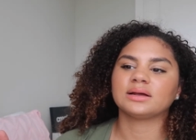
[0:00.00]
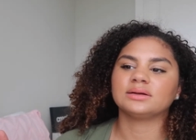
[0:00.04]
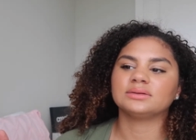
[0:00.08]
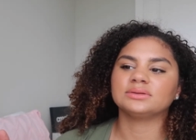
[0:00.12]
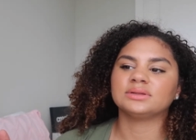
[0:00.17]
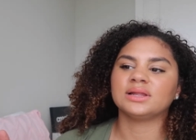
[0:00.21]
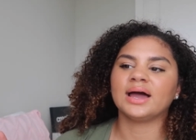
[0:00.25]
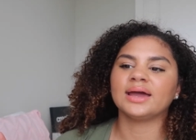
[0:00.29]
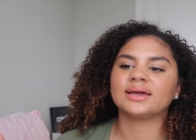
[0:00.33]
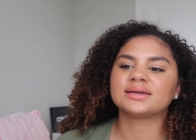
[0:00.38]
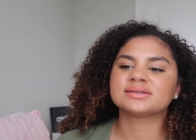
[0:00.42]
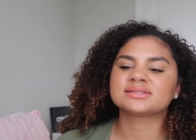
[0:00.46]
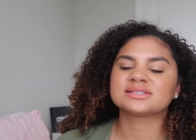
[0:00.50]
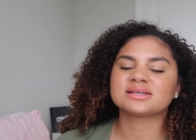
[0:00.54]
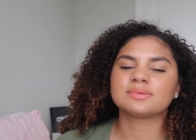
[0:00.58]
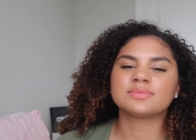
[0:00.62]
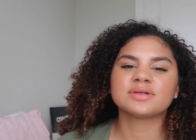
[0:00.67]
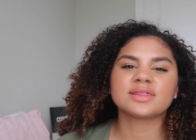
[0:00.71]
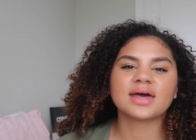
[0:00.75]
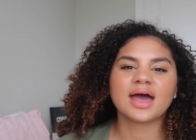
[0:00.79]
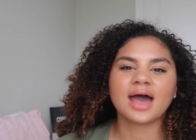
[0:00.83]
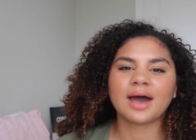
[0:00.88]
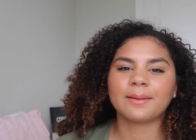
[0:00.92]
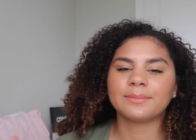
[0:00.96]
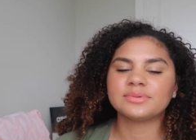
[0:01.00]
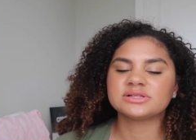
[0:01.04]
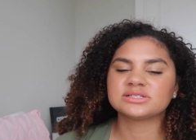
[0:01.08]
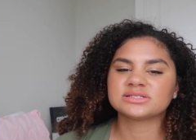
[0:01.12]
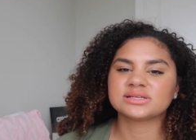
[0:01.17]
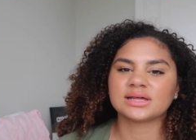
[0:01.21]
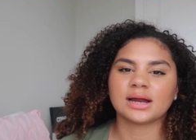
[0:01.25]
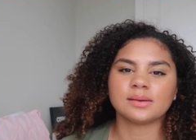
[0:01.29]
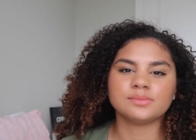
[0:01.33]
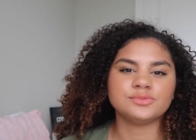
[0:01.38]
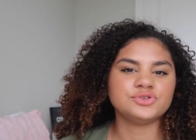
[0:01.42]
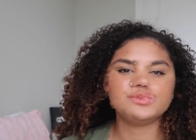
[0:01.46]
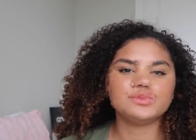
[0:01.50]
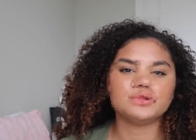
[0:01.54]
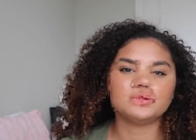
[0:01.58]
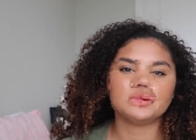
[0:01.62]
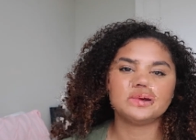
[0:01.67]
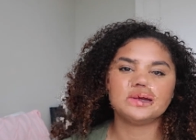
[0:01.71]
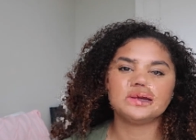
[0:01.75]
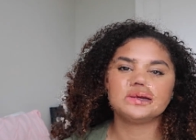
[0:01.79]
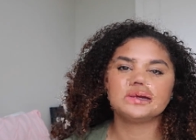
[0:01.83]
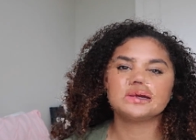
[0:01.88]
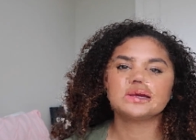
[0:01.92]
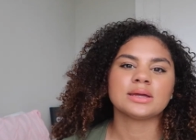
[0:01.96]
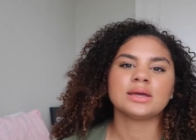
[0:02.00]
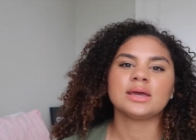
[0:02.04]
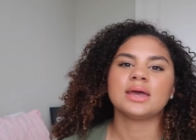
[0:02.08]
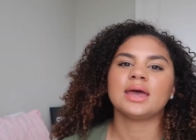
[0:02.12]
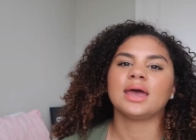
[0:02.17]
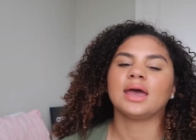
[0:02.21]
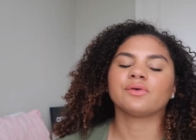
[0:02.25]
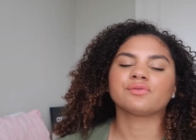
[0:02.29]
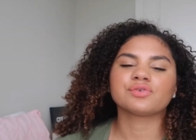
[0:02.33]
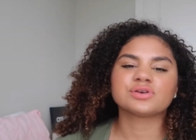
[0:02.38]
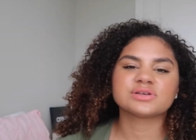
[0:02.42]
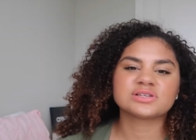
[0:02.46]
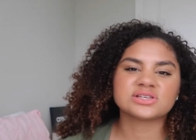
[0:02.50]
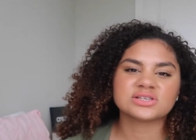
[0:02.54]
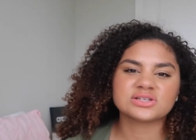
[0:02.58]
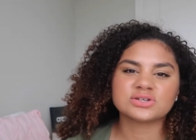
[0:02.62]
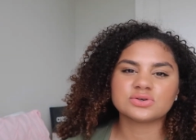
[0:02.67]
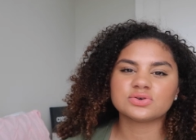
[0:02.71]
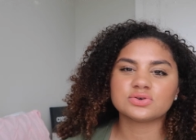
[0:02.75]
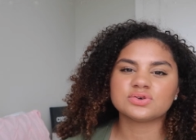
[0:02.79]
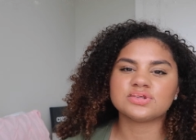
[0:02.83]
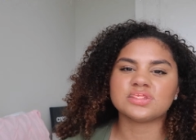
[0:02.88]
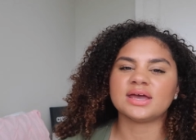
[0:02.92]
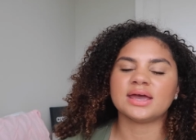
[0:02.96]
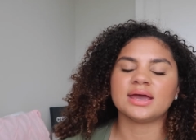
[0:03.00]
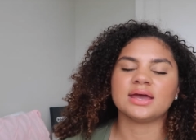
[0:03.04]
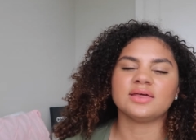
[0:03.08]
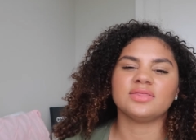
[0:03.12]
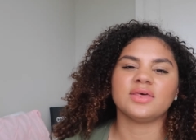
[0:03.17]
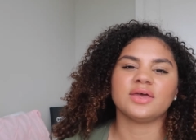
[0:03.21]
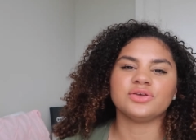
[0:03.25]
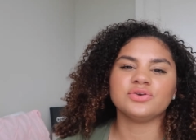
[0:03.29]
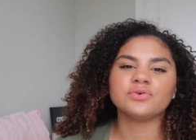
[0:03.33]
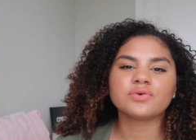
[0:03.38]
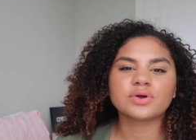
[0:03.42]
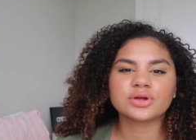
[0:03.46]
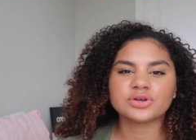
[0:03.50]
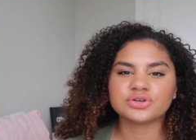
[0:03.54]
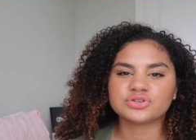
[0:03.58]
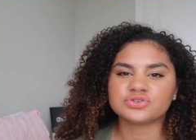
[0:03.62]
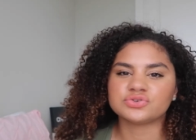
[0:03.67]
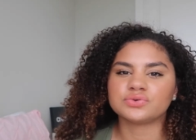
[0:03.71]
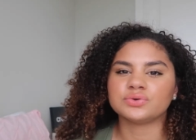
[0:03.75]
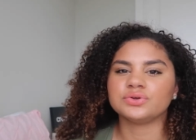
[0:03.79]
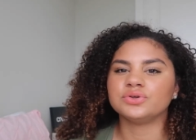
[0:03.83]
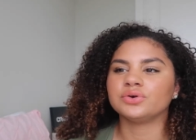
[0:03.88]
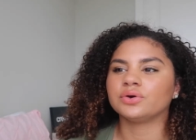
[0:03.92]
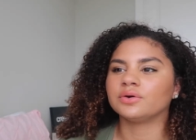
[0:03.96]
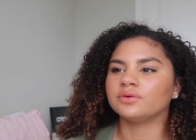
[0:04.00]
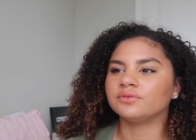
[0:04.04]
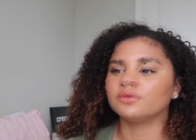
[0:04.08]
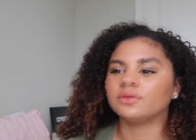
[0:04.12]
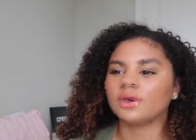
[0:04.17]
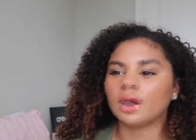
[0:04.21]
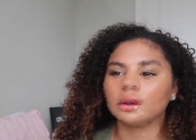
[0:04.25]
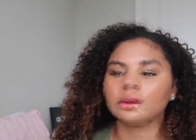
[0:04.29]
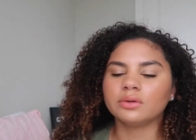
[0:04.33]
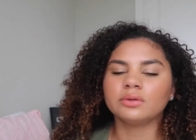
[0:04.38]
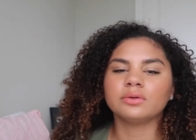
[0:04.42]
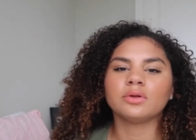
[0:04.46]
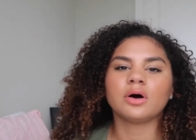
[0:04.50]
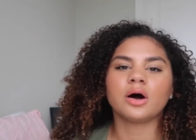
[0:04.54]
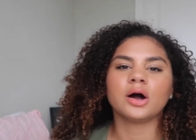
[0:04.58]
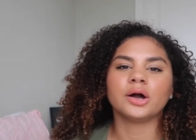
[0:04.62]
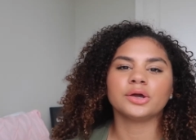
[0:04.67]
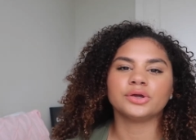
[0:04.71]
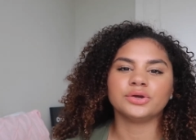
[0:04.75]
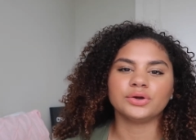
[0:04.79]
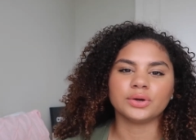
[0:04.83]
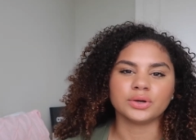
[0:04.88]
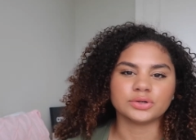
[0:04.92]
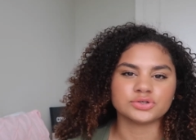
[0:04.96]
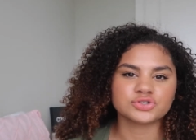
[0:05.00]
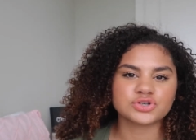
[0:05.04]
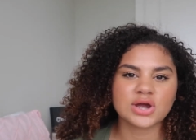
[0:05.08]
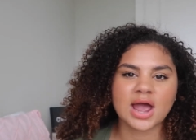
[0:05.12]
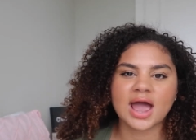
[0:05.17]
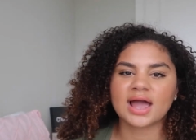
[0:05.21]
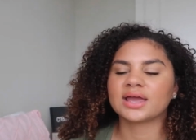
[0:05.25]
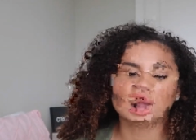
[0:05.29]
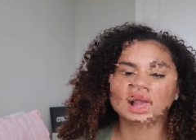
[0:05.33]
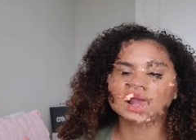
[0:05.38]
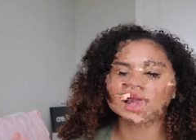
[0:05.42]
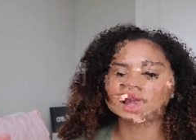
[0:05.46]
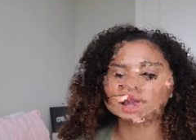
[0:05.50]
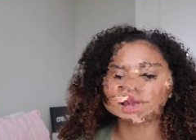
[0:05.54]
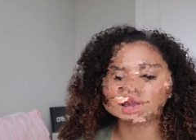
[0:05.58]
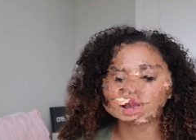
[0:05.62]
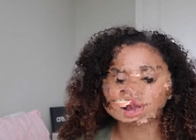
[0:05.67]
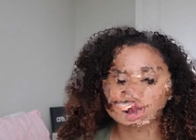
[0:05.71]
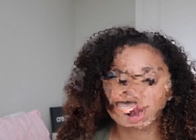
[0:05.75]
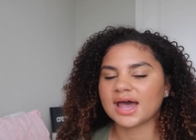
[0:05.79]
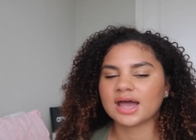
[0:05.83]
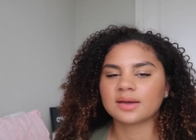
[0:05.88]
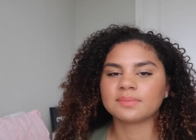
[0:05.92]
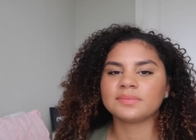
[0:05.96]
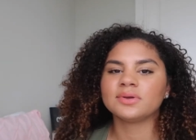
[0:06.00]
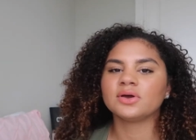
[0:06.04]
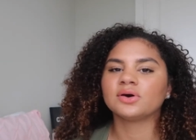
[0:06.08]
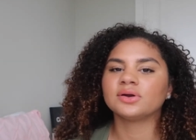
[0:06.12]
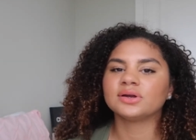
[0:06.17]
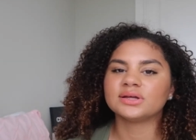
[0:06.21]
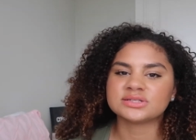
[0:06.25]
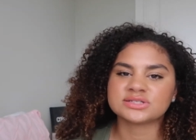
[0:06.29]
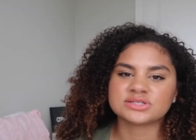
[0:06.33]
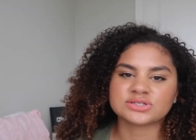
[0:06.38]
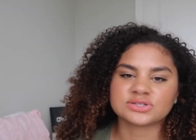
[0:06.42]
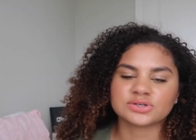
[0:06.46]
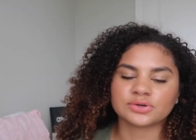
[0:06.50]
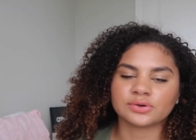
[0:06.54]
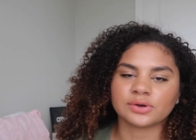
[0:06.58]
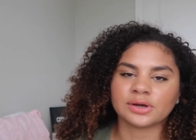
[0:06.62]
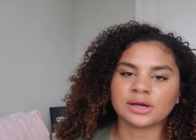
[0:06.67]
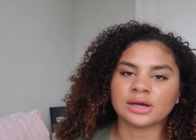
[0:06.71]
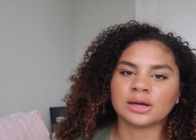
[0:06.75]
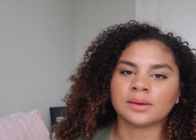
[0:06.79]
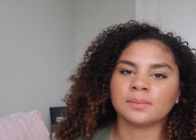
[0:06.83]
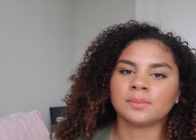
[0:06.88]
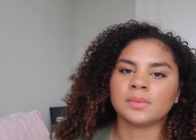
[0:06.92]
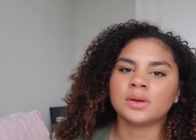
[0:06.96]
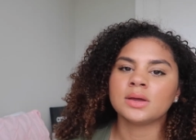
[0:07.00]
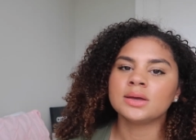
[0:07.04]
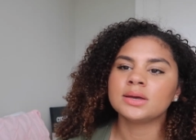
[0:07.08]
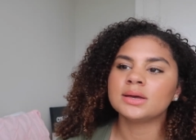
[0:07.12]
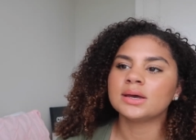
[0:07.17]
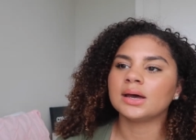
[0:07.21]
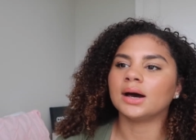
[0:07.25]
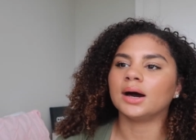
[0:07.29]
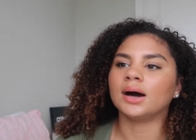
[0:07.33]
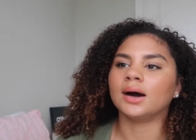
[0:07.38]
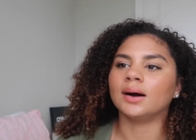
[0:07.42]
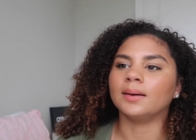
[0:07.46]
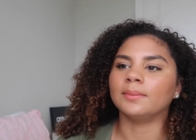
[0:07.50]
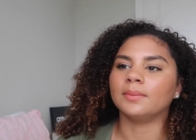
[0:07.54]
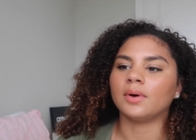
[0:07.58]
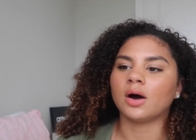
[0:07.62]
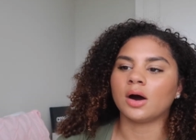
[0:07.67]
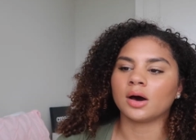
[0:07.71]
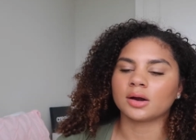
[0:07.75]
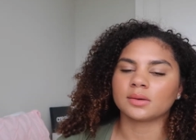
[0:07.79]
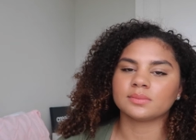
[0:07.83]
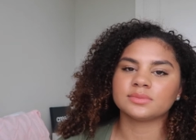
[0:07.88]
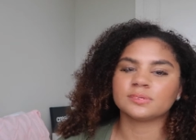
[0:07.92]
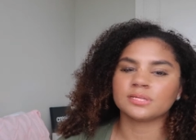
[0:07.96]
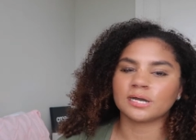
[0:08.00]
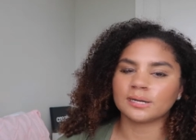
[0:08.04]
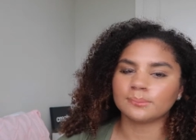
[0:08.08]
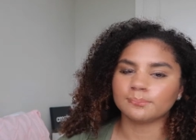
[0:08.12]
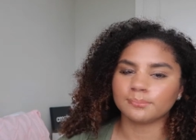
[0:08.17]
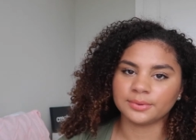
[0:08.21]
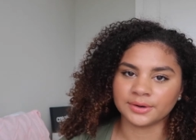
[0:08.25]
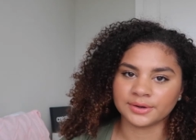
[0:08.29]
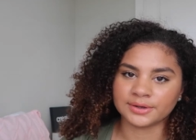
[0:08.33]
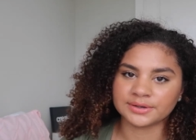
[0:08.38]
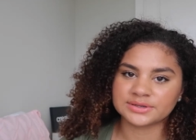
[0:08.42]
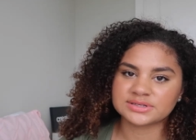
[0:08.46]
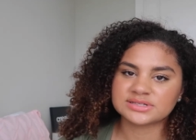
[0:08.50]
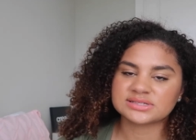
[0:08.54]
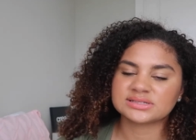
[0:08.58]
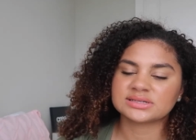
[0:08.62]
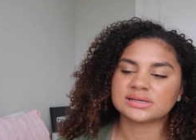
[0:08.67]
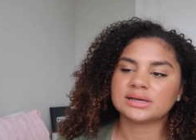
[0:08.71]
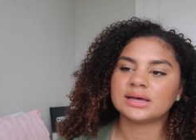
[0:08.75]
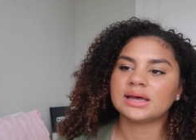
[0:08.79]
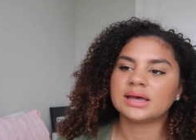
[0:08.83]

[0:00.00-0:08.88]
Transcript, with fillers: like some of the habits that I'm doing every single day that you can do and you can follow along, you could track it, you can tag me on Instagram, um, autumn.burkes,